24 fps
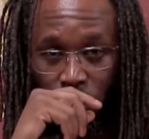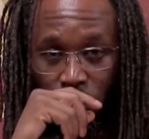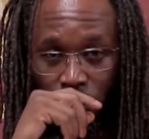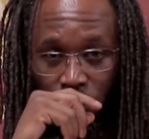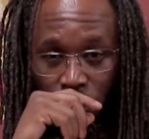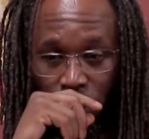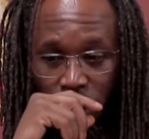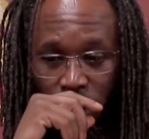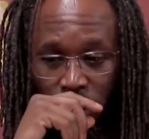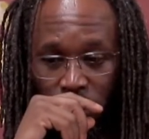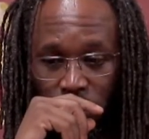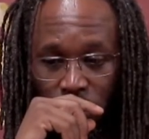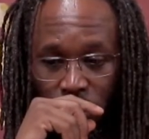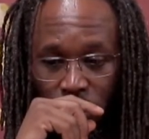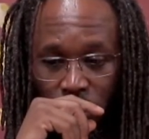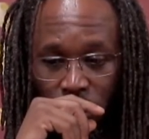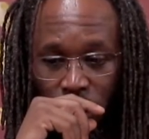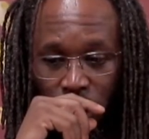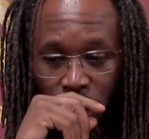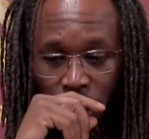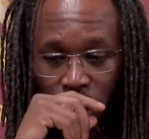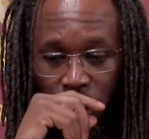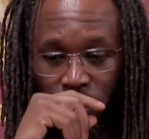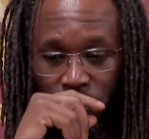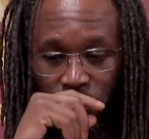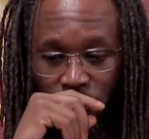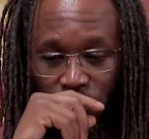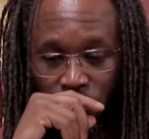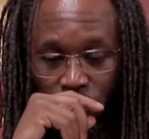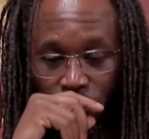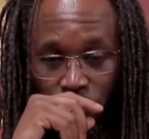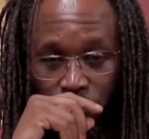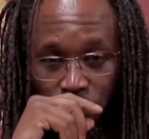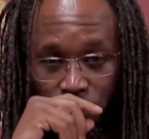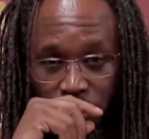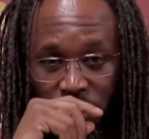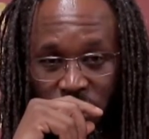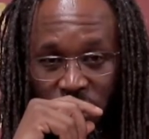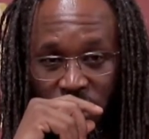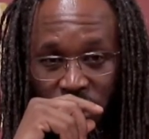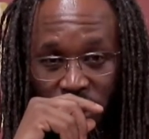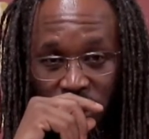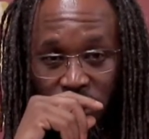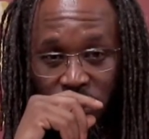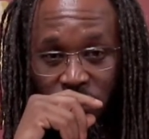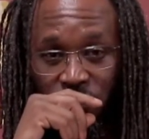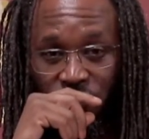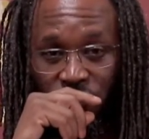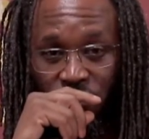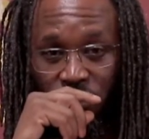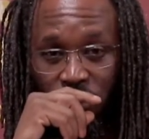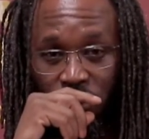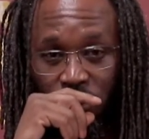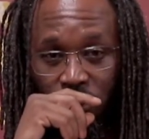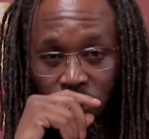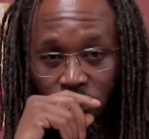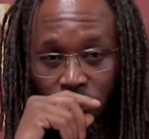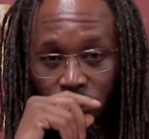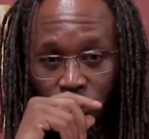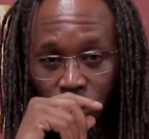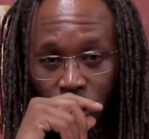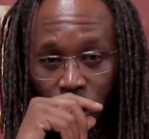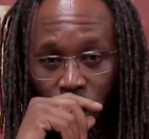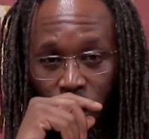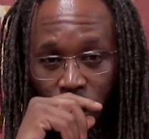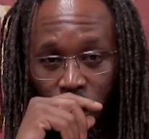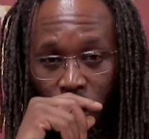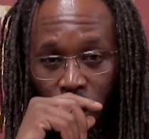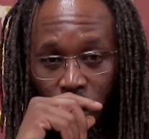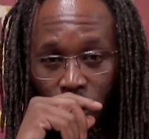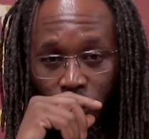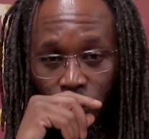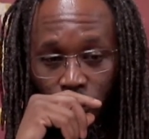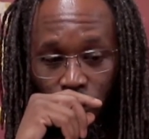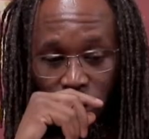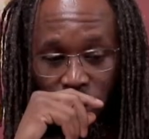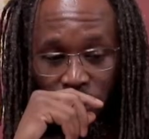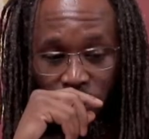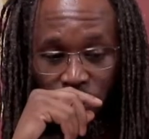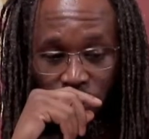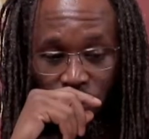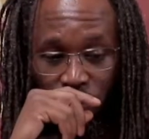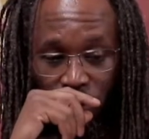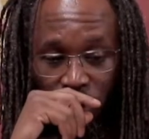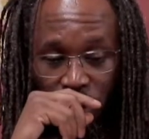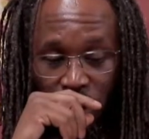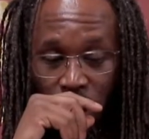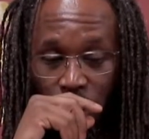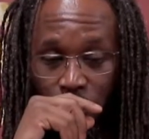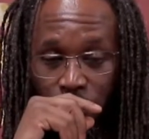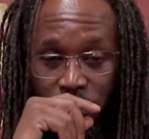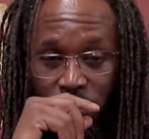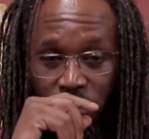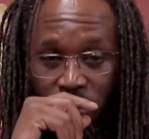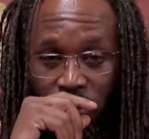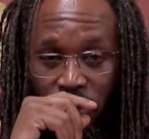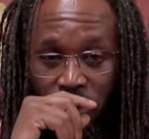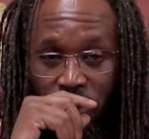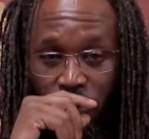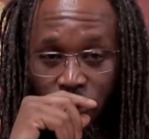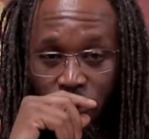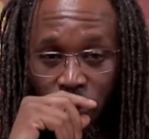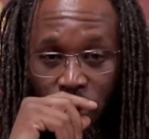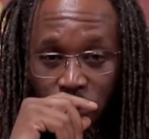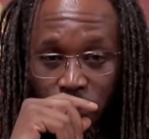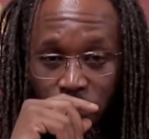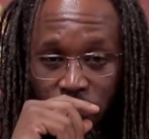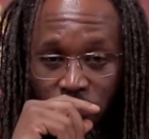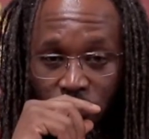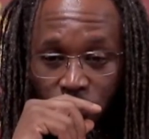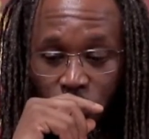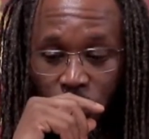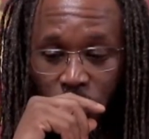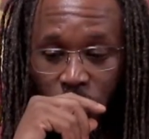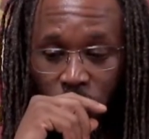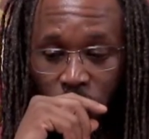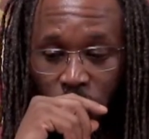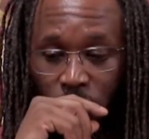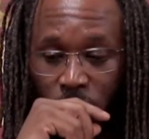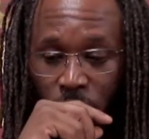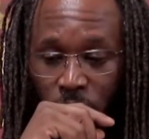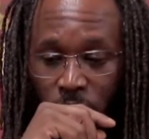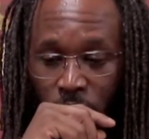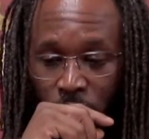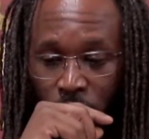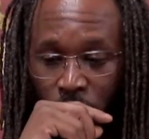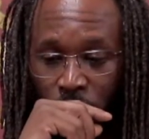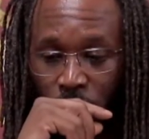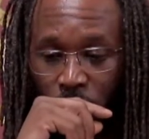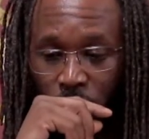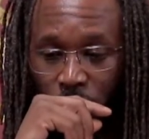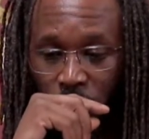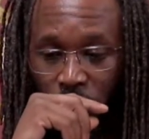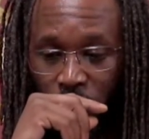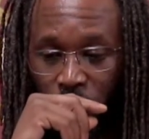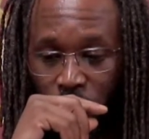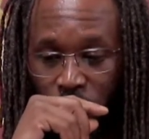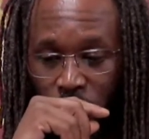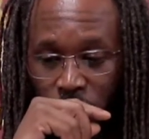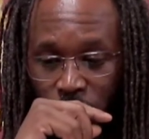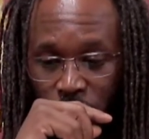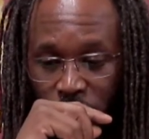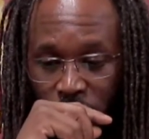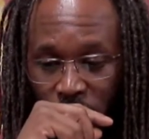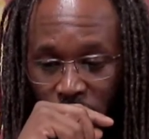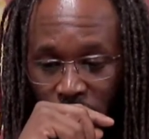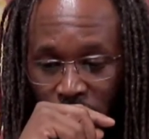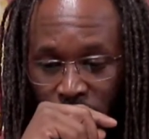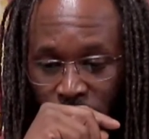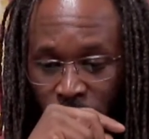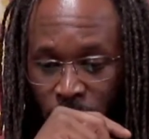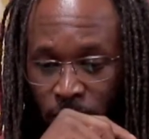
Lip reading: right? And so be diligent with the company that you keep as well. All right, go ahead and read that.